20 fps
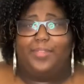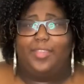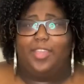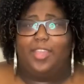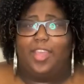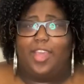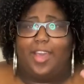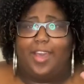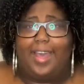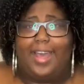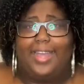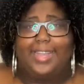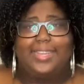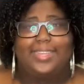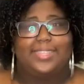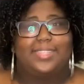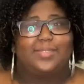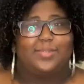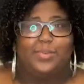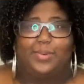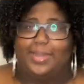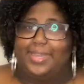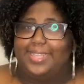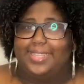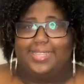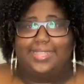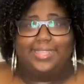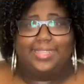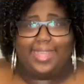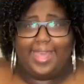Y'all, I just want to
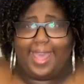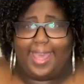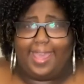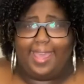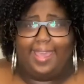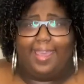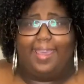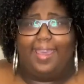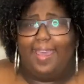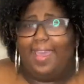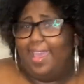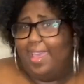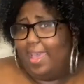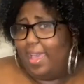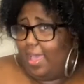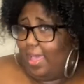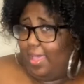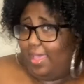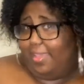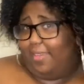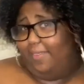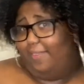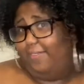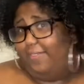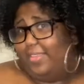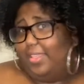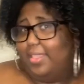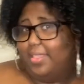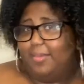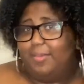say, I am
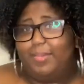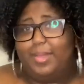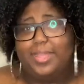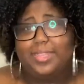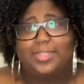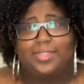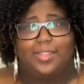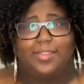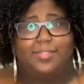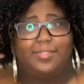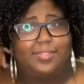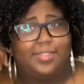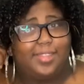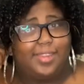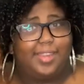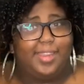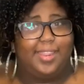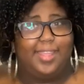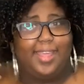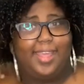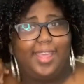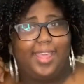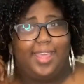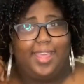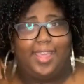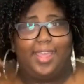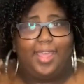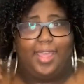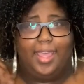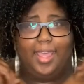feeling myself
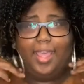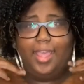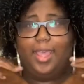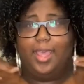today.